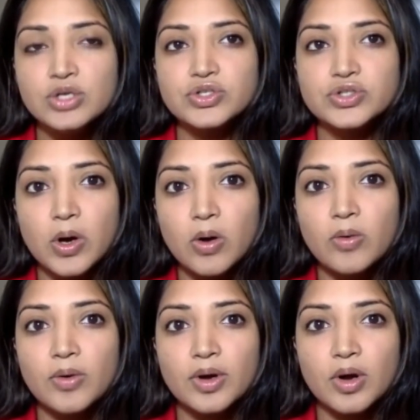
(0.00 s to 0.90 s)

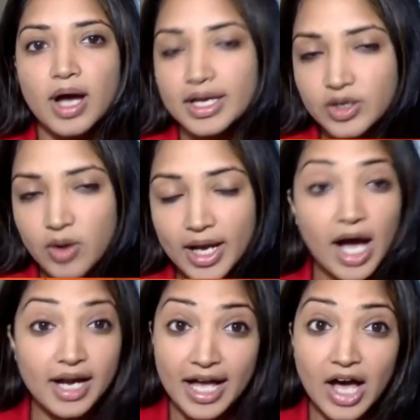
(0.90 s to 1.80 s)
So, I
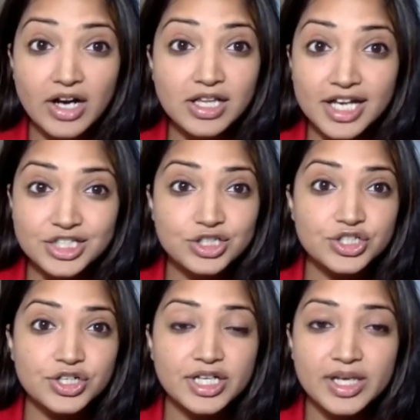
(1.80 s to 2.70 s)
got an election
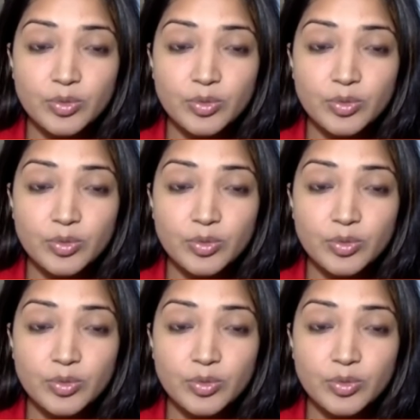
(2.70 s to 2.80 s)
attorney.